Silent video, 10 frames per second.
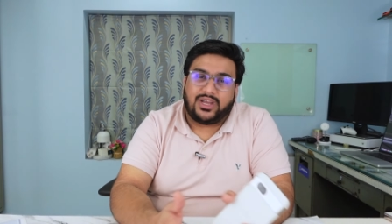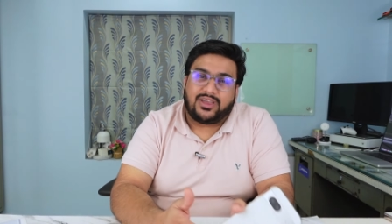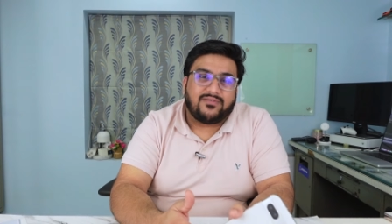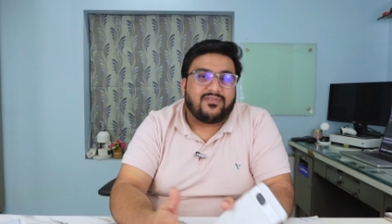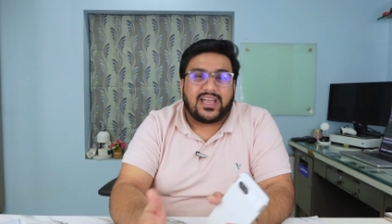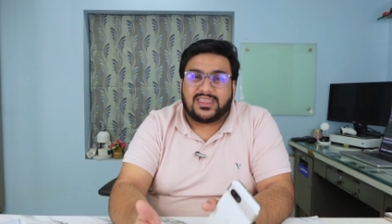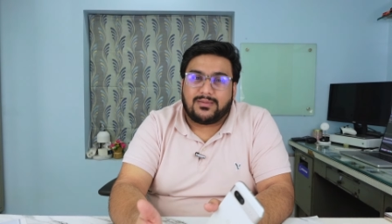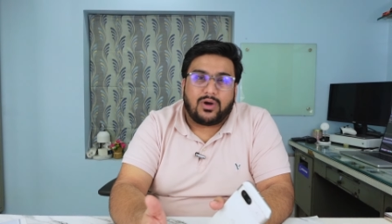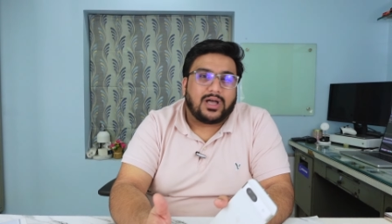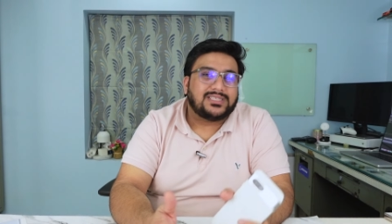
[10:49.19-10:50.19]
and you can find
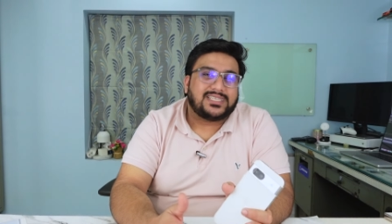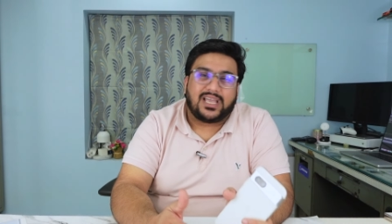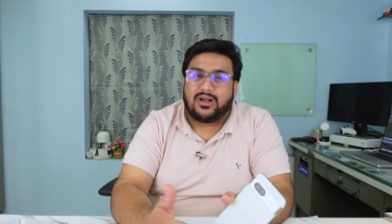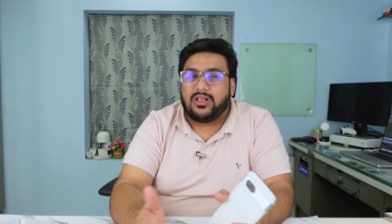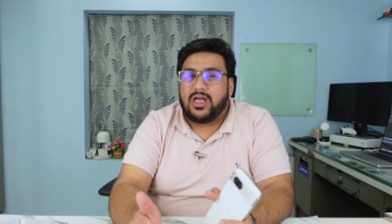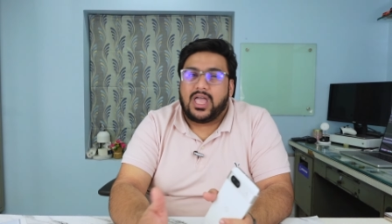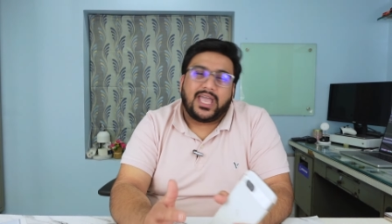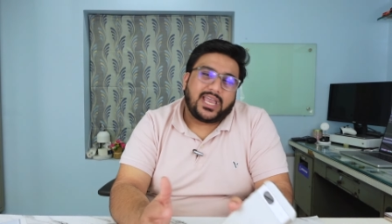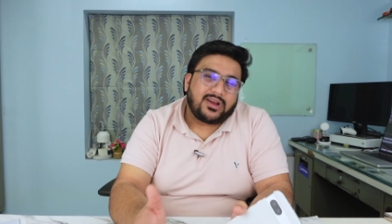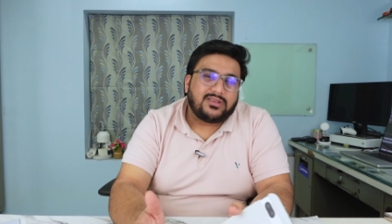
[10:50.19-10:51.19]
them on sale
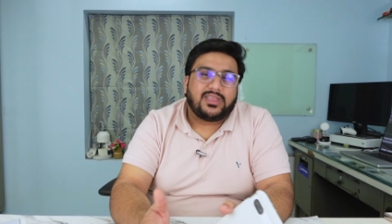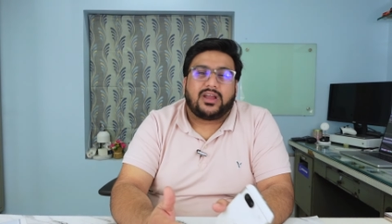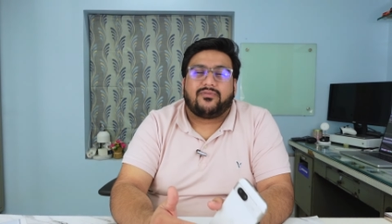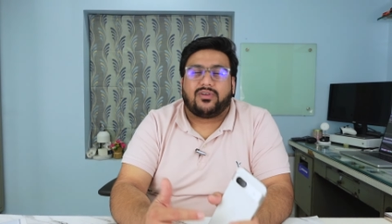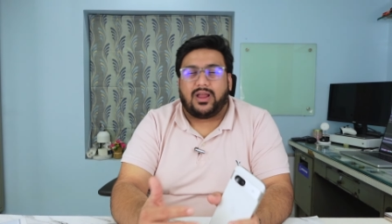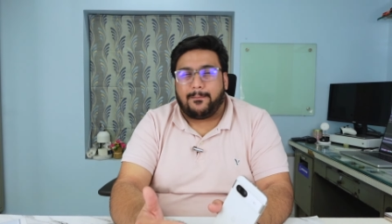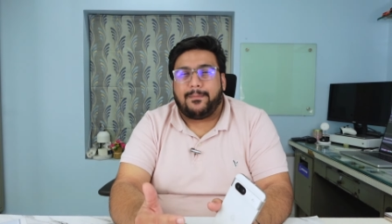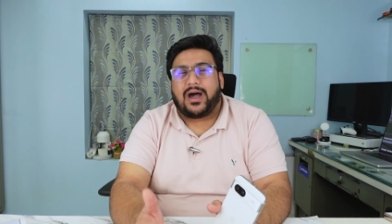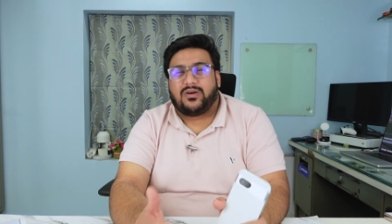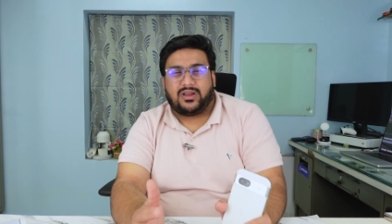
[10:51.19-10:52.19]
here and there for
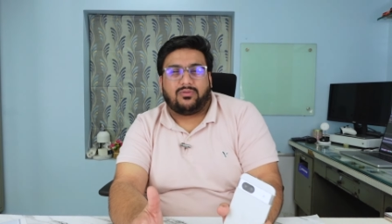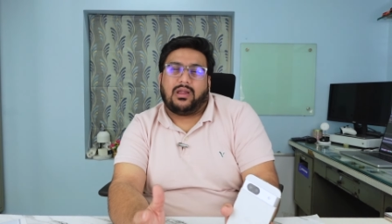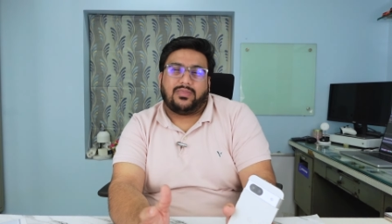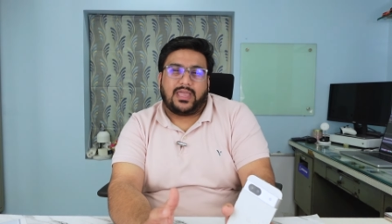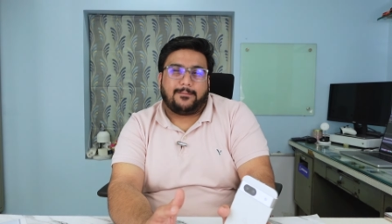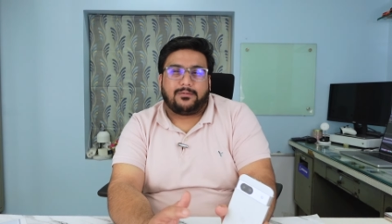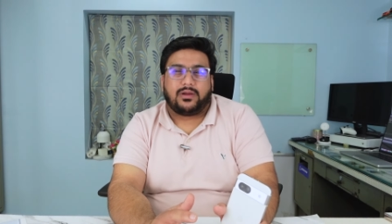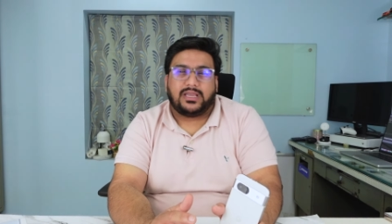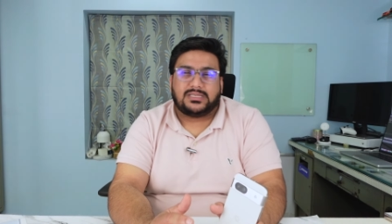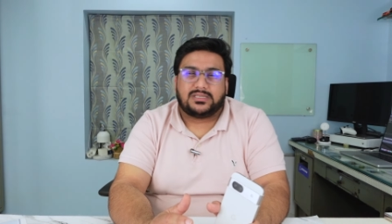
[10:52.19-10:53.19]
about around that
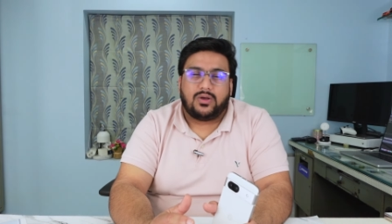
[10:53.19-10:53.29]
price.